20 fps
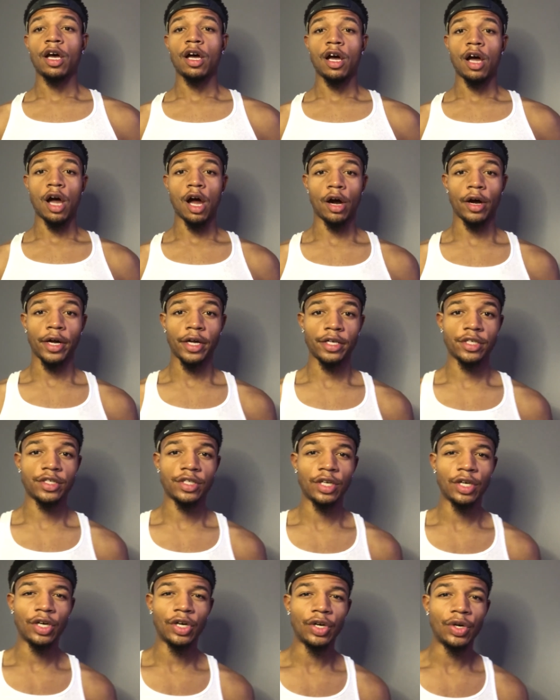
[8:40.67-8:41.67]
All right,
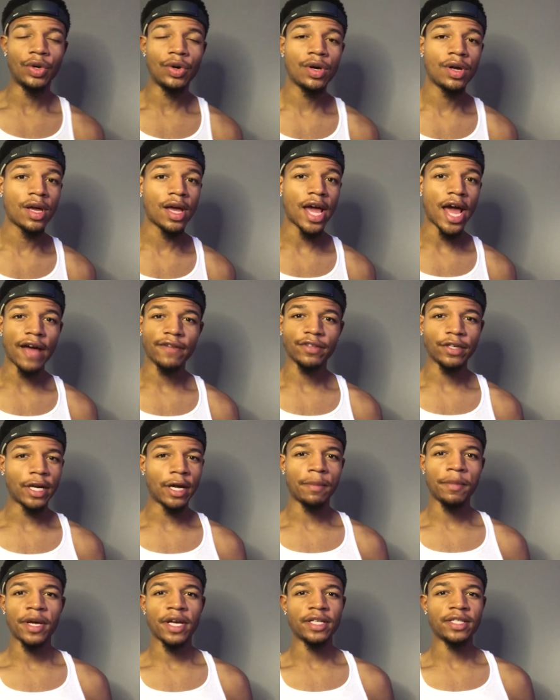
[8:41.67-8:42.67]
so after that
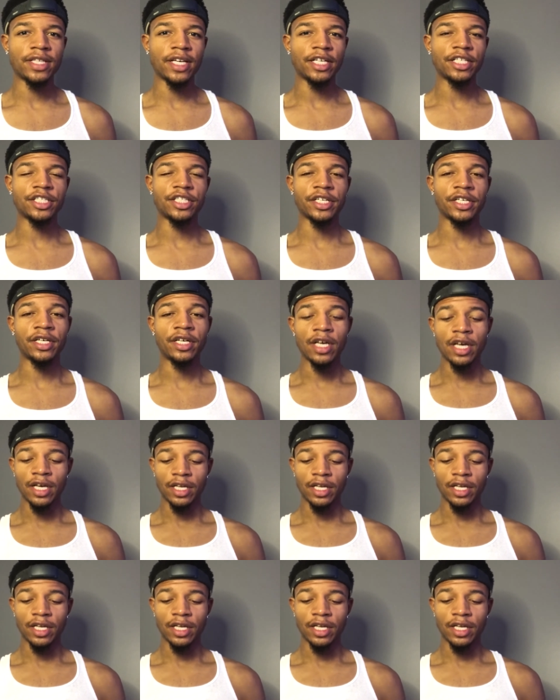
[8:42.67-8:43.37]
meditation,